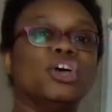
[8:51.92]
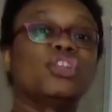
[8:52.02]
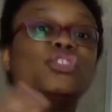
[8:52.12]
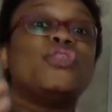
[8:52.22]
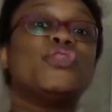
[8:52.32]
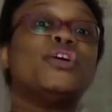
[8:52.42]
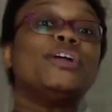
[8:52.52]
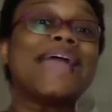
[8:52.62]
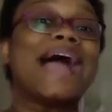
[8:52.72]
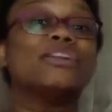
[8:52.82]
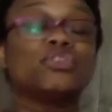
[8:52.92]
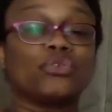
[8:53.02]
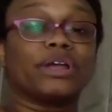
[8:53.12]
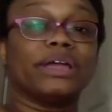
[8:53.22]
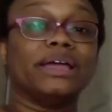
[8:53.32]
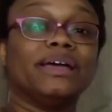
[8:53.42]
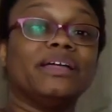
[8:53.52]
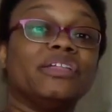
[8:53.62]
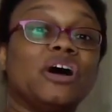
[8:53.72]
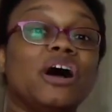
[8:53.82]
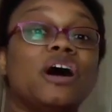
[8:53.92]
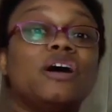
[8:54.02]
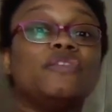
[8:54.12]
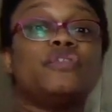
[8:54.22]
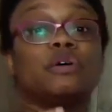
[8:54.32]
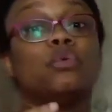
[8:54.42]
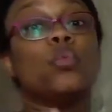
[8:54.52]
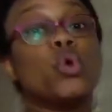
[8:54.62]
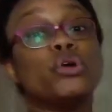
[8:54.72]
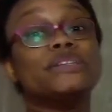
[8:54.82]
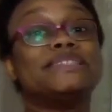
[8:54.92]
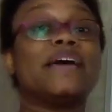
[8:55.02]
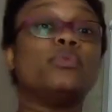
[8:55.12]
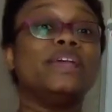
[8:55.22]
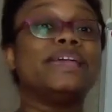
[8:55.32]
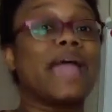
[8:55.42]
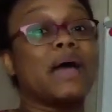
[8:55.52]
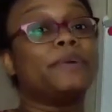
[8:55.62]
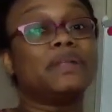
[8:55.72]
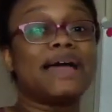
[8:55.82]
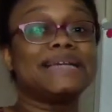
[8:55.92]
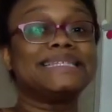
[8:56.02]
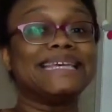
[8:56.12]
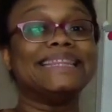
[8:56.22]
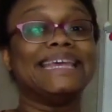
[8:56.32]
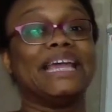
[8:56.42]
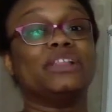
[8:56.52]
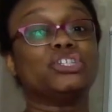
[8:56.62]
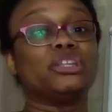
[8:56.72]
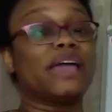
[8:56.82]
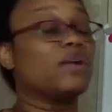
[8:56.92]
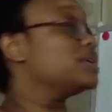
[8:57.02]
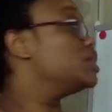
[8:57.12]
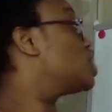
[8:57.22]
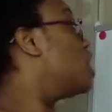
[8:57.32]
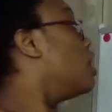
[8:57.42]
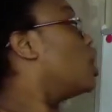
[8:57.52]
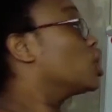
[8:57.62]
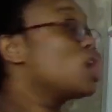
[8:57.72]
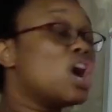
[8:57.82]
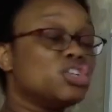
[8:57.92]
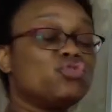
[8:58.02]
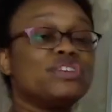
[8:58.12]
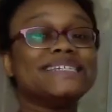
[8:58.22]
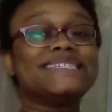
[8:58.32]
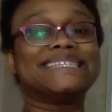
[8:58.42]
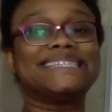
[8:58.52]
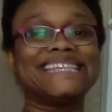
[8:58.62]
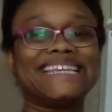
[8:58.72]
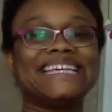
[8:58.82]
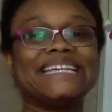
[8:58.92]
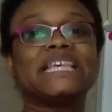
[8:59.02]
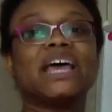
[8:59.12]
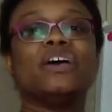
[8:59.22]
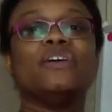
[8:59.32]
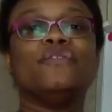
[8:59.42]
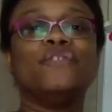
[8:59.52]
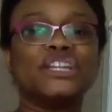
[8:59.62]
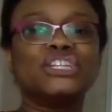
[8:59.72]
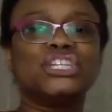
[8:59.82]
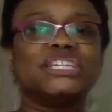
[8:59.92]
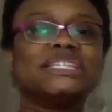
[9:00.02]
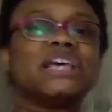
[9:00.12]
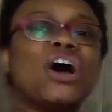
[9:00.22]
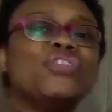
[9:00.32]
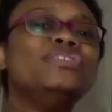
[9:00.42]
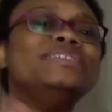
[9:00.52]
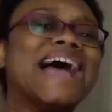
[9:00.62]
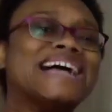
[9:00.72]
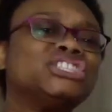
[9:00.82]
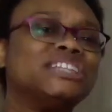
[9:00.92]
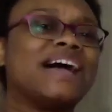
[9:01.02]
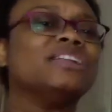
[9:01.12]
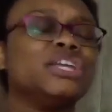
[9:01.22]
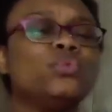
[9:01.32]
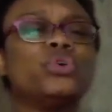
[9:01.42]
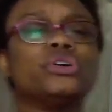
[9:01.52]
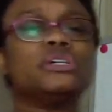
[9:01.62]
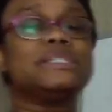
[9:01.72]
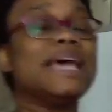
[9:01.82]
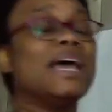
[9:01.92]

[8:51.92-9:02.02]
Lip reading: The third category of words that we capitalize in the English language are countries, cities, villages, other nationality words,